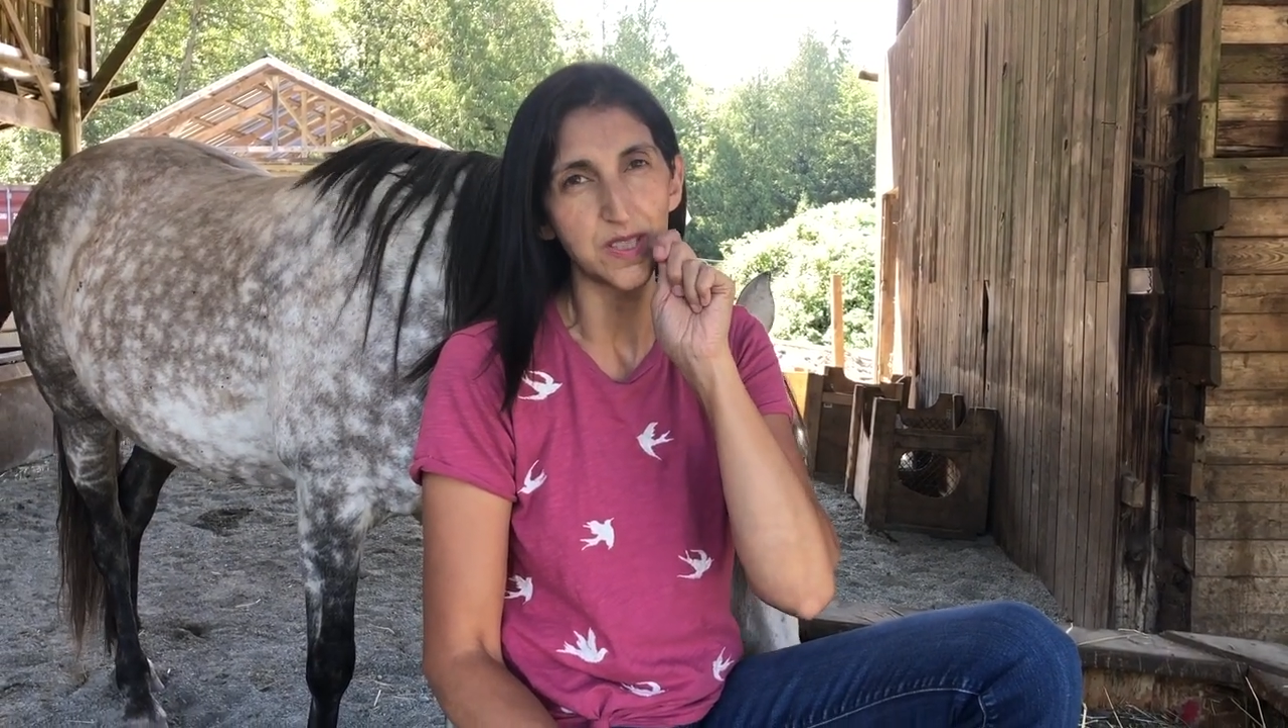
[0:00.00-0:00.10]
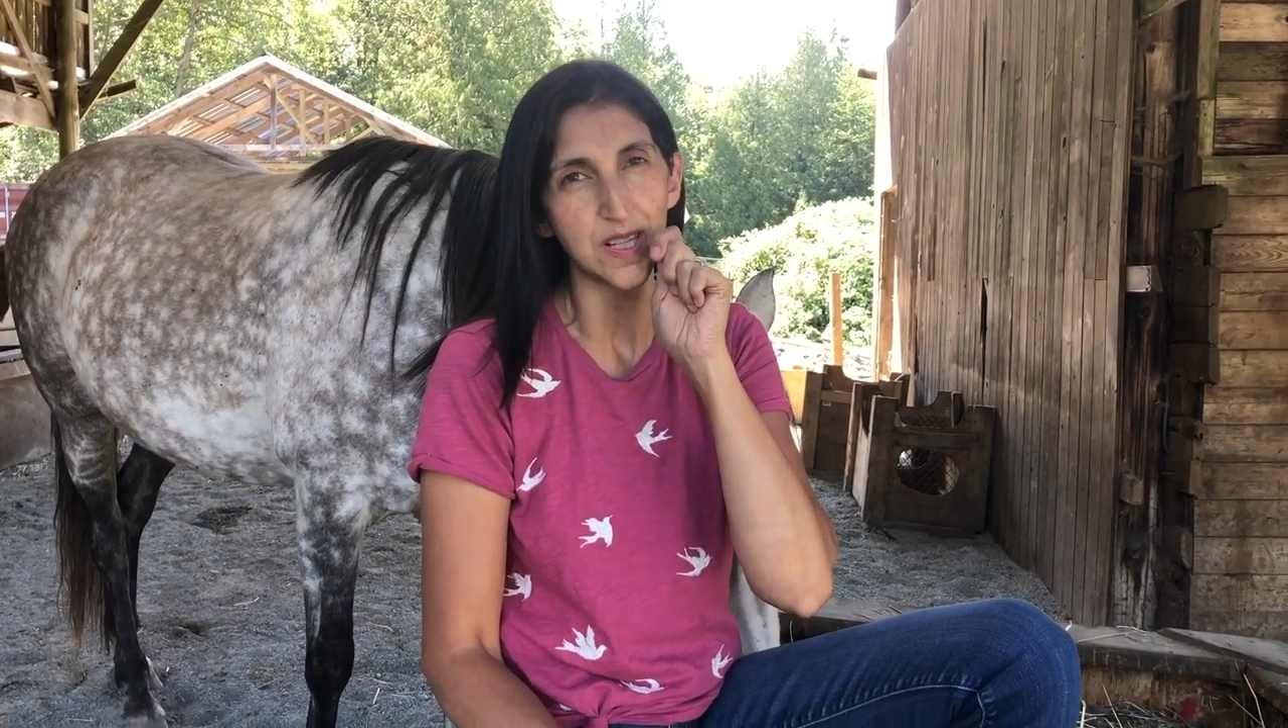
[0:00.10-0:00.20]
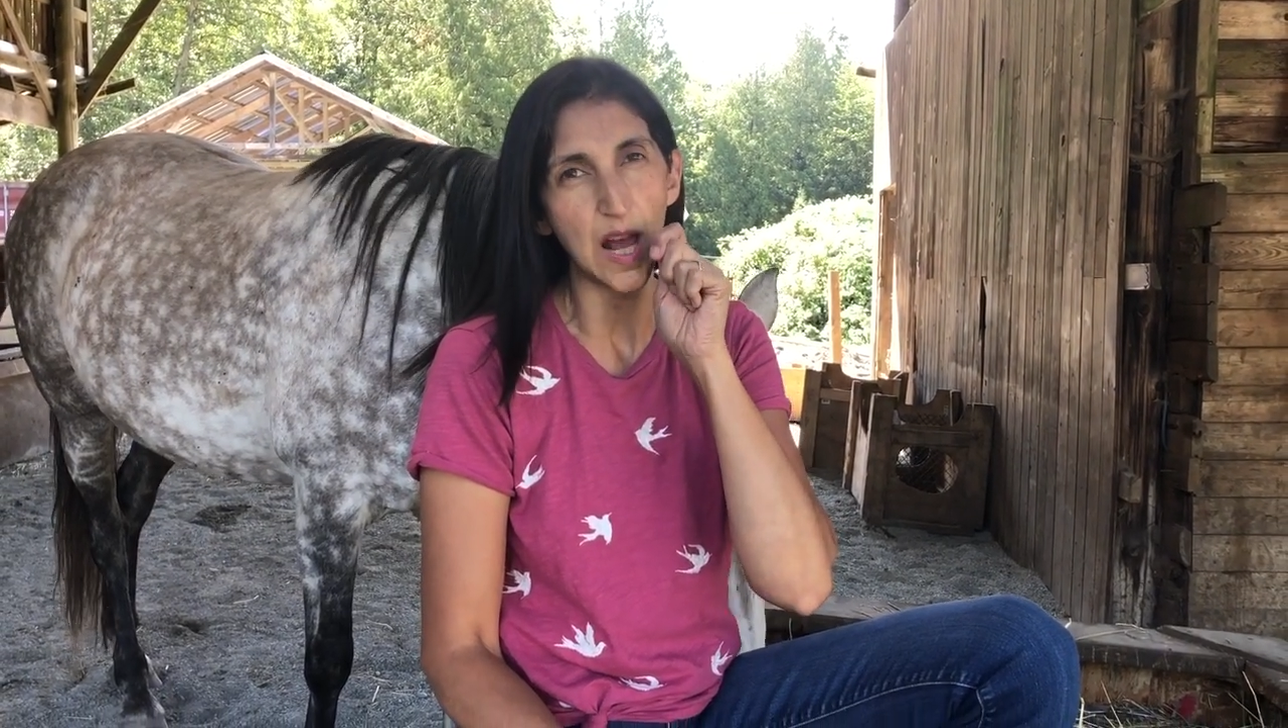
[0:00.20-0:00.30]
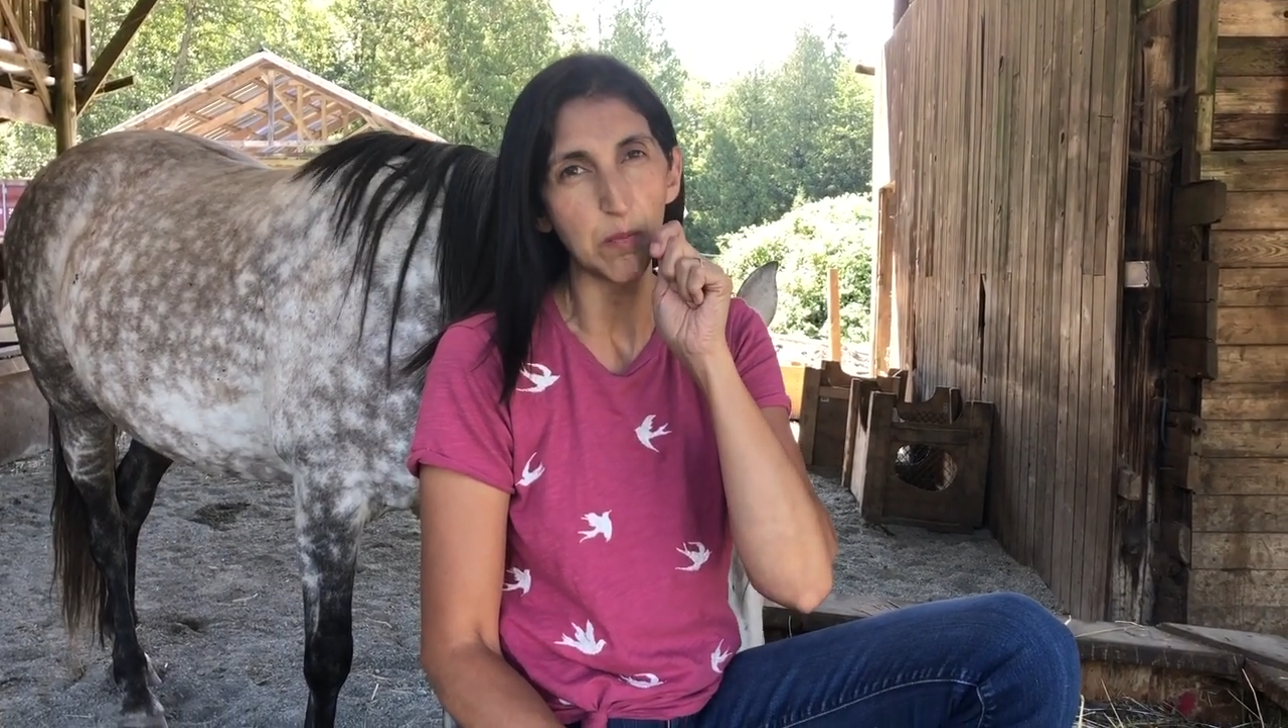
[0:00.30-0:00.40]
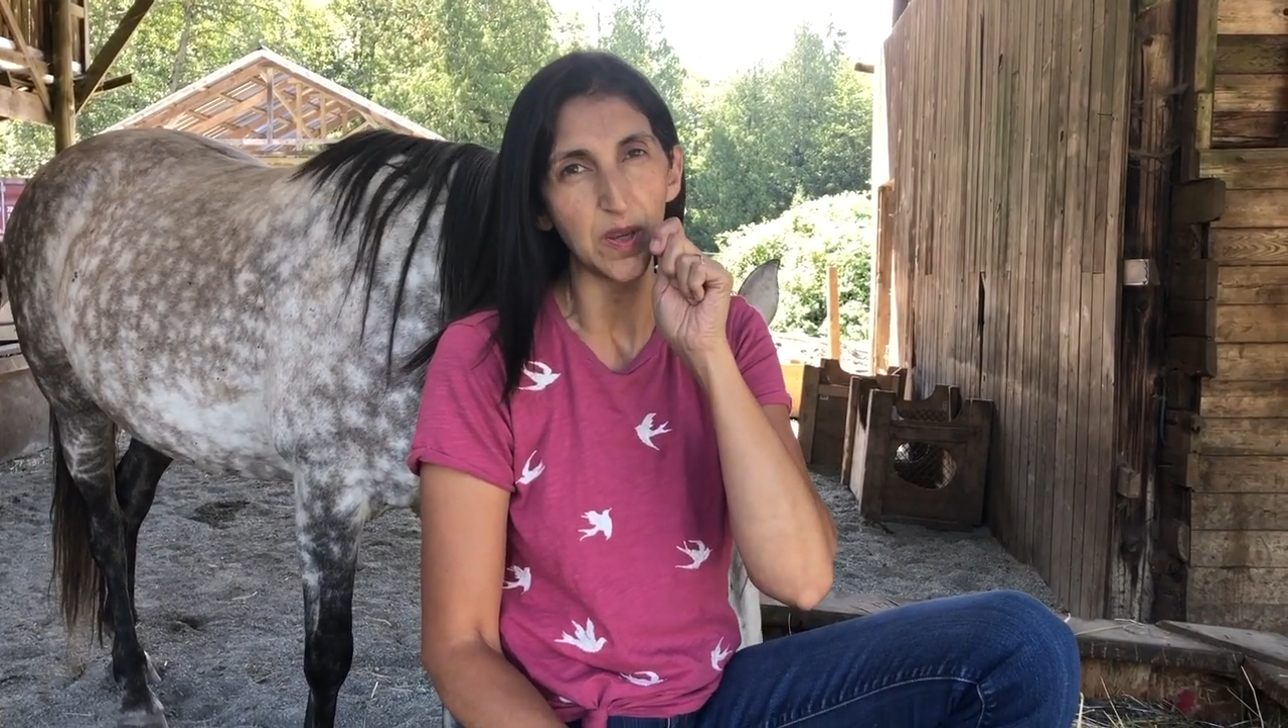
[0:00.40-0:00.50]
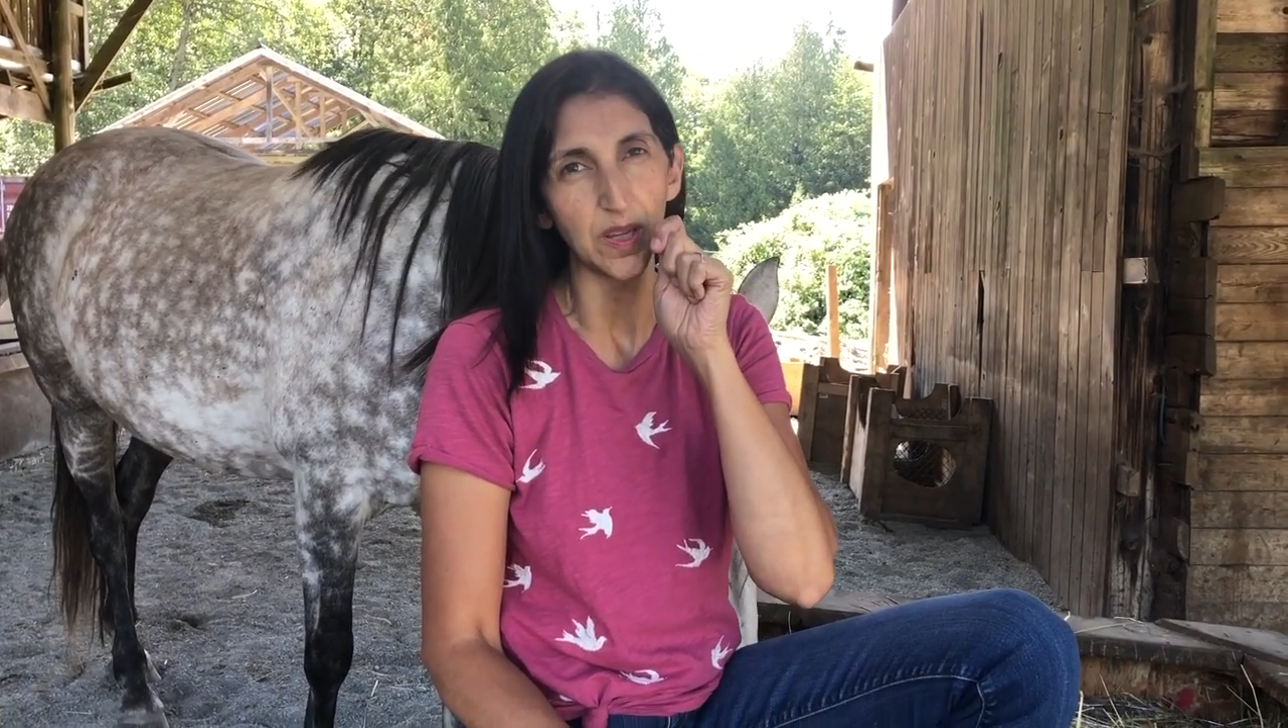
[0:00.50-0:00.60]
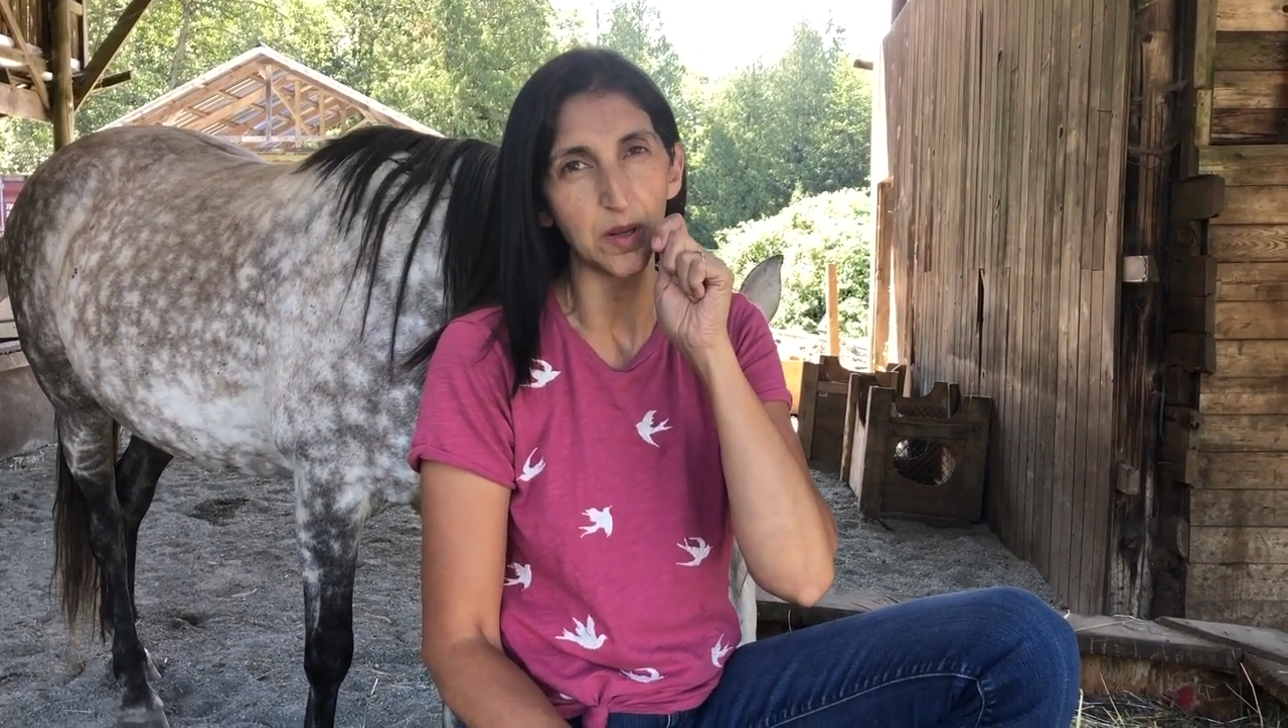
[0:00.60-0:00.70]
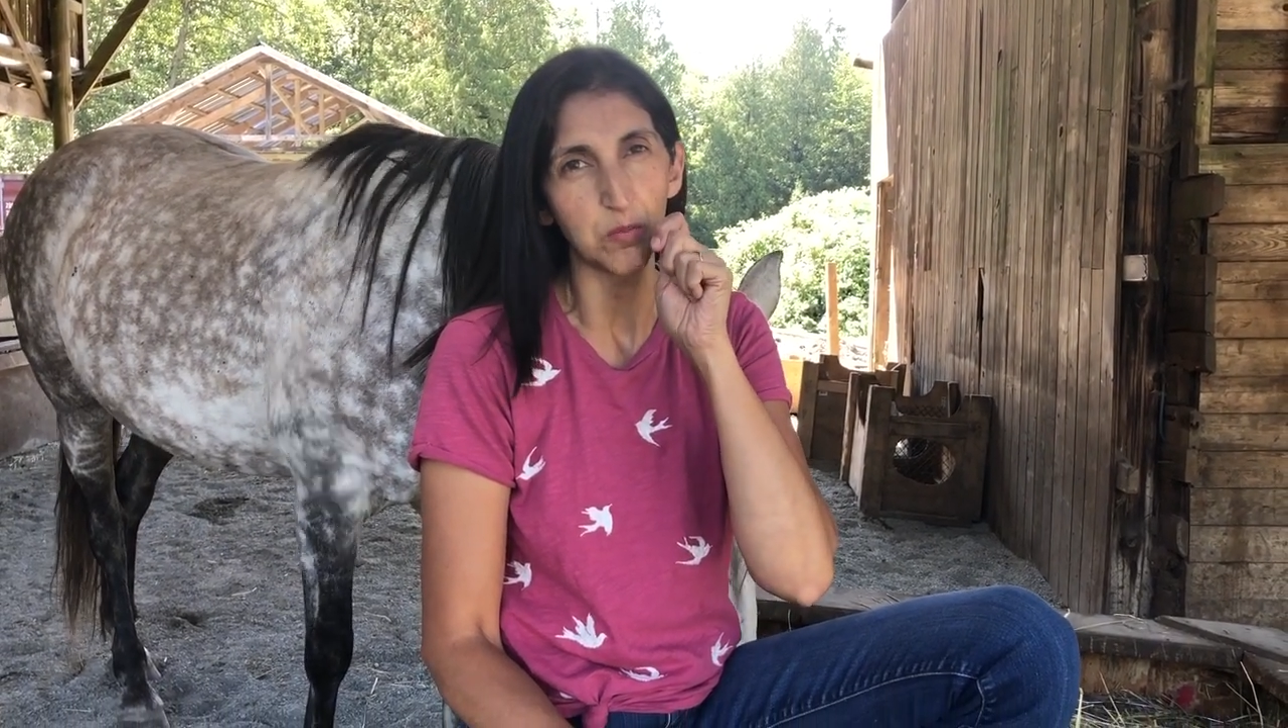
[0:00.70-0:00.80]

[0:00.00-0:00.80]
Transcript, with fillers: snapping